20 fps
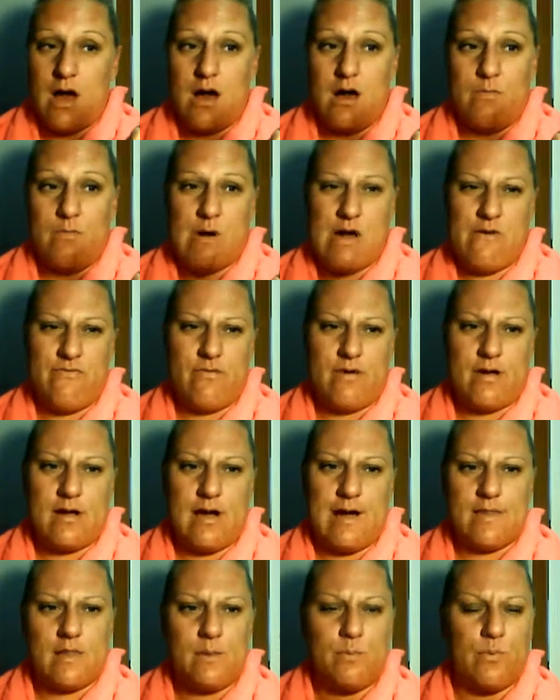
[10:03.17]
Um, I
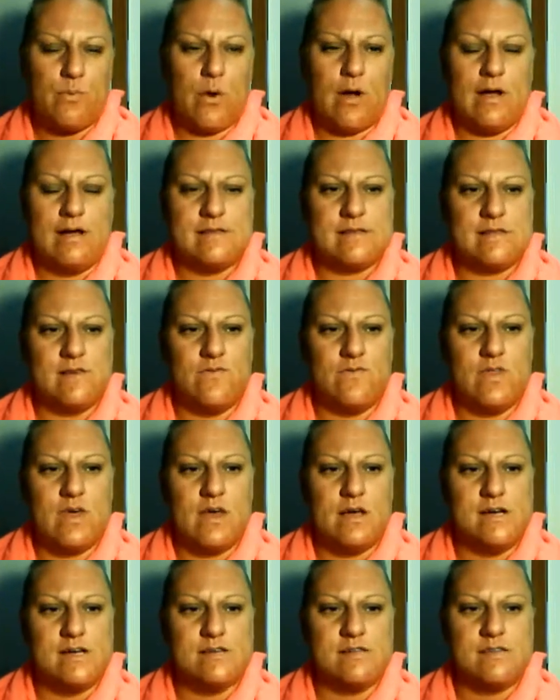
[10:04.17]
forgot the price of
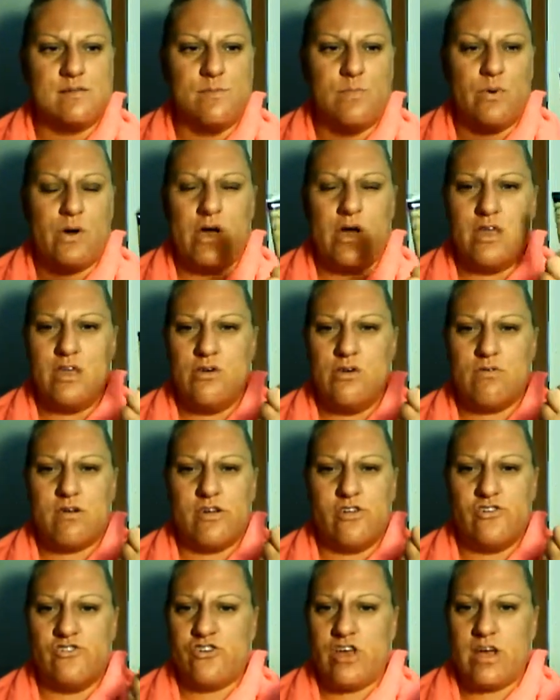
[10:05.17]
this, but you
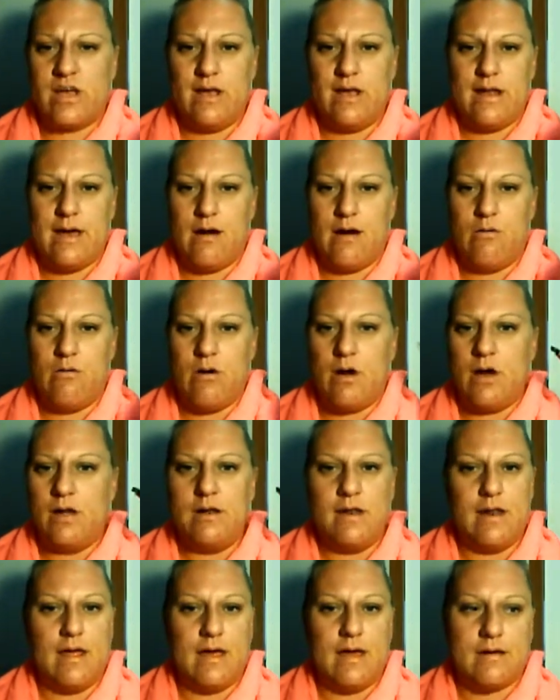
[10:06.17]
can check it out
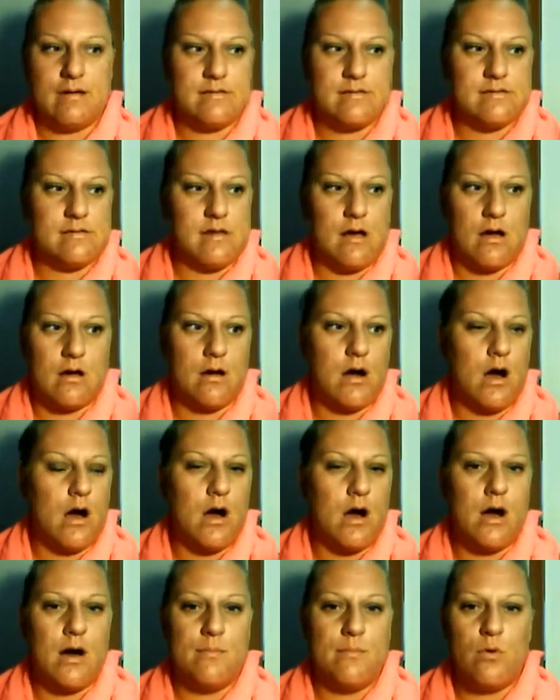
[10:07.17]
at
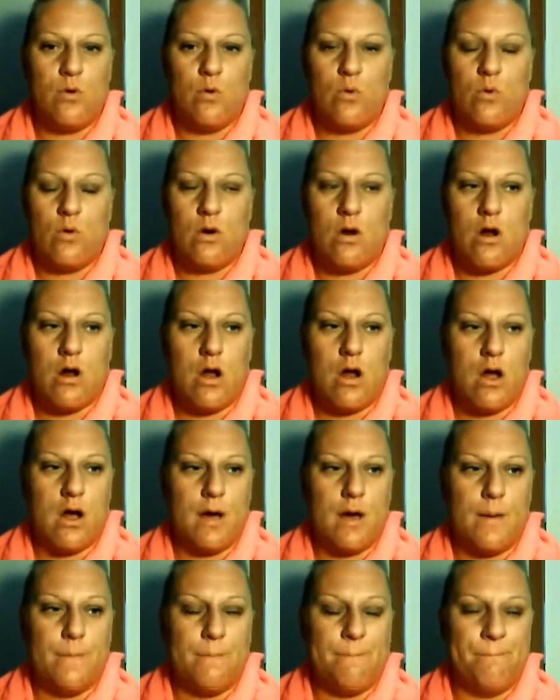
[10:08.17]
NYX.com or
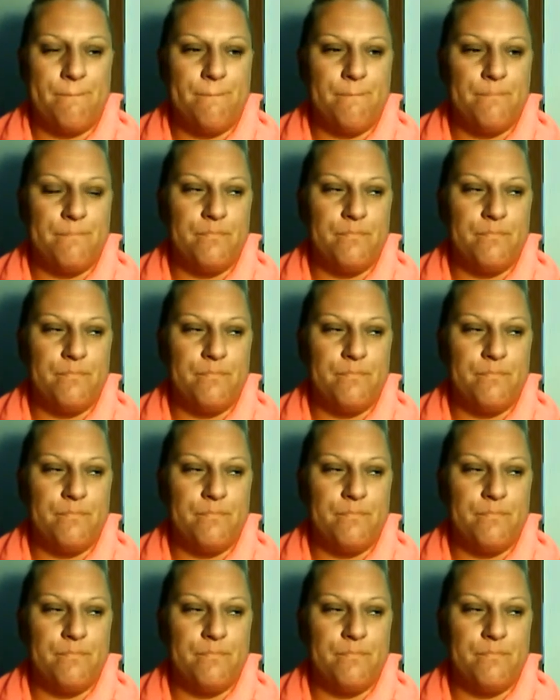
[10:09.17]
um,